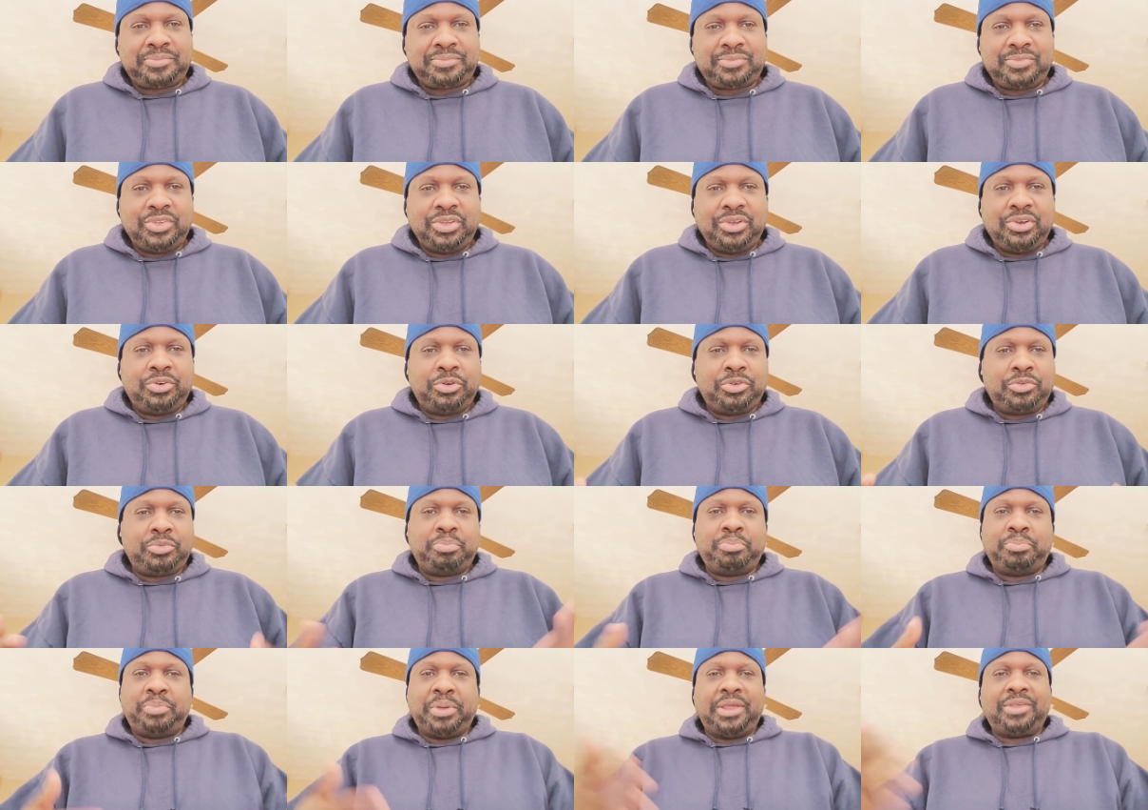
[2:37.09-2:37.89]
You
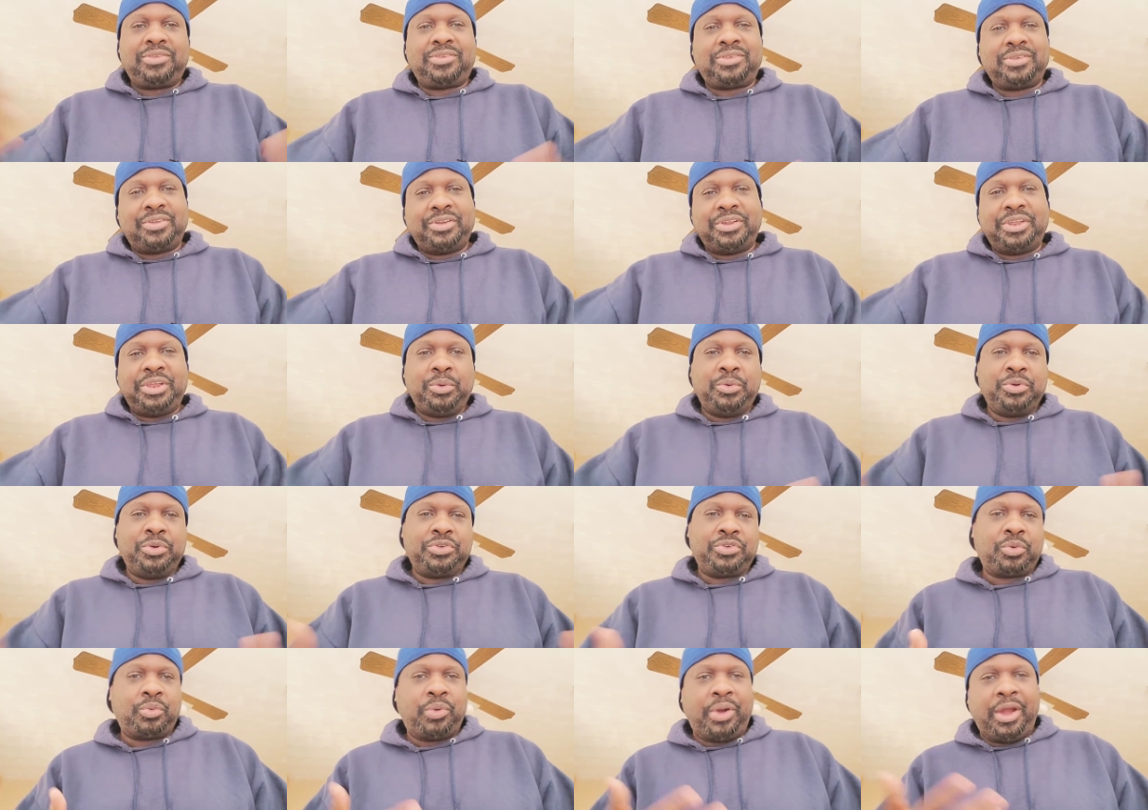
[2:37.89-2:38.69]
just basically
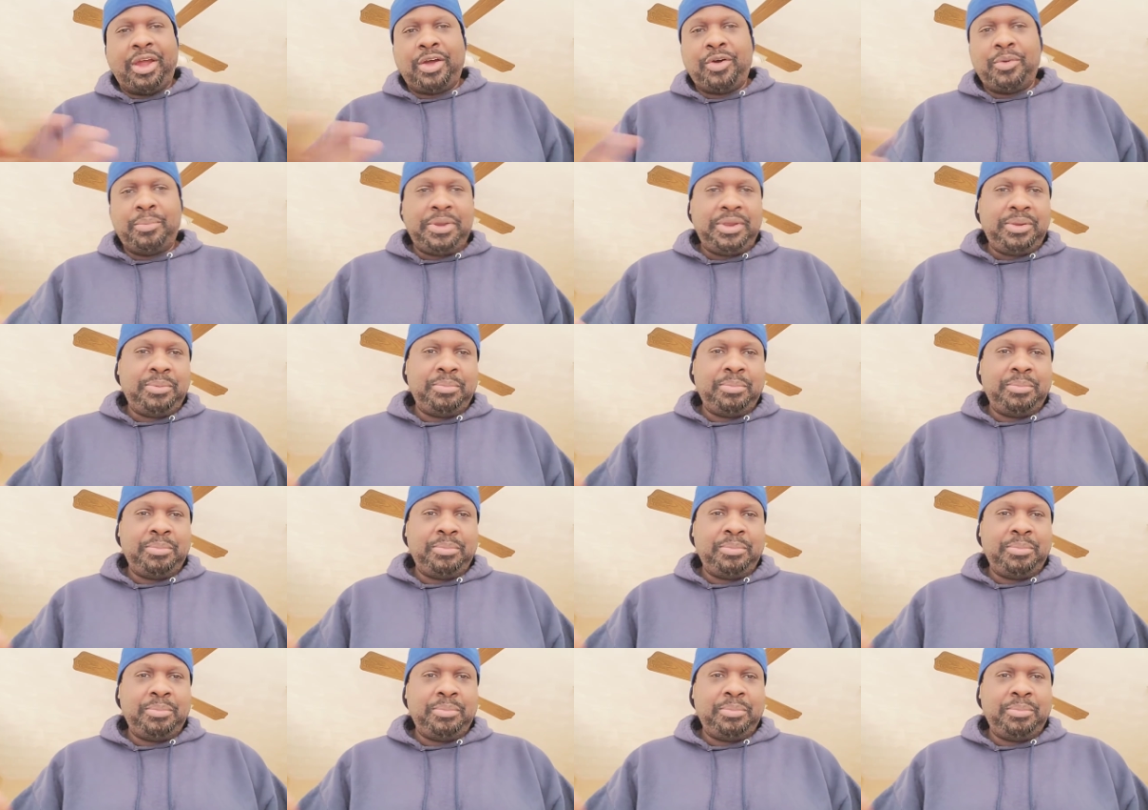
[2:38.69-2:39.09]
was around me,